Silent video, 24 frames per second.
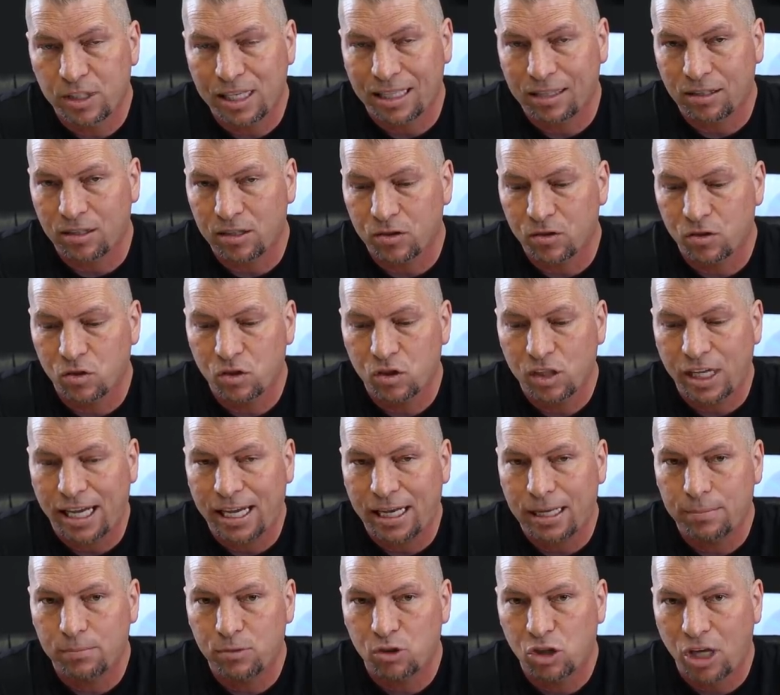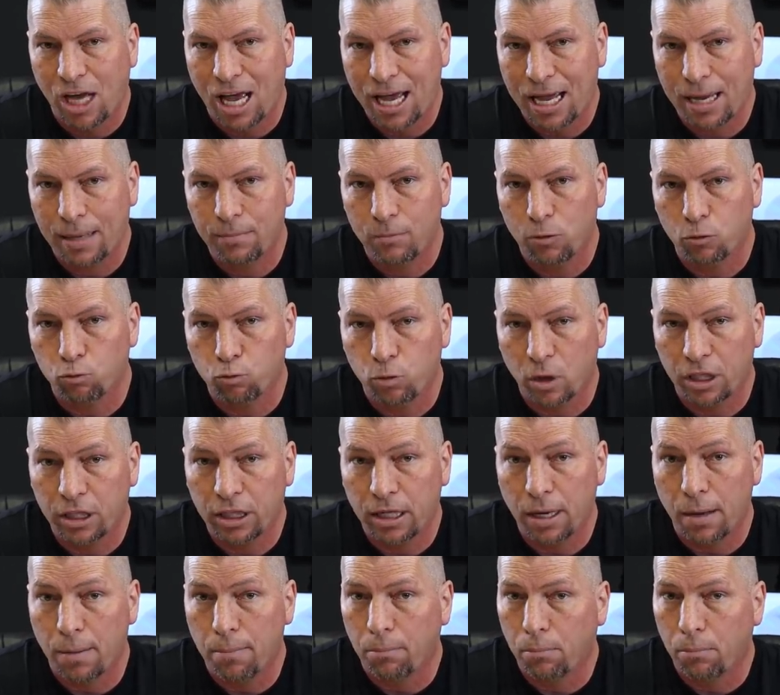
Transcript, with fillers: at the same time running